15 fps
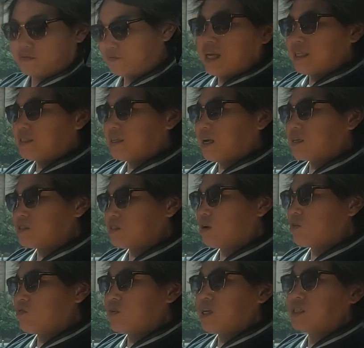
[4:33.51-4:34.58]
It does
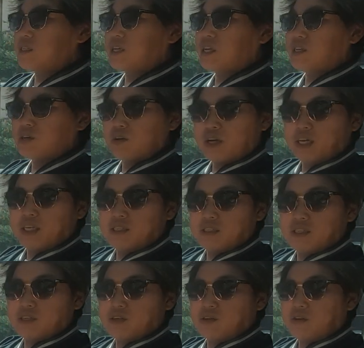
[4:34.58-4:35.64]
not reset your
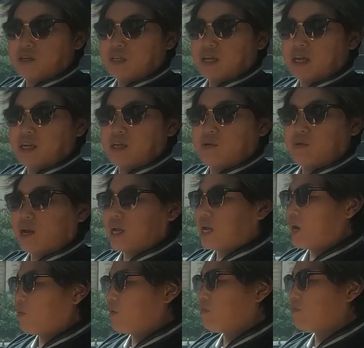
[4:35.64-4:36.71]
ECU in any way.
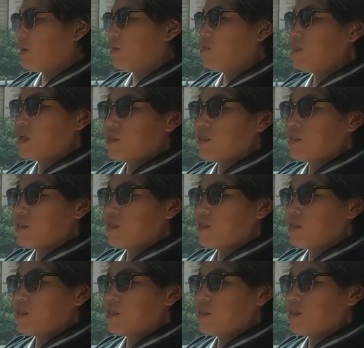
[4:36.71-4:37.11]
However,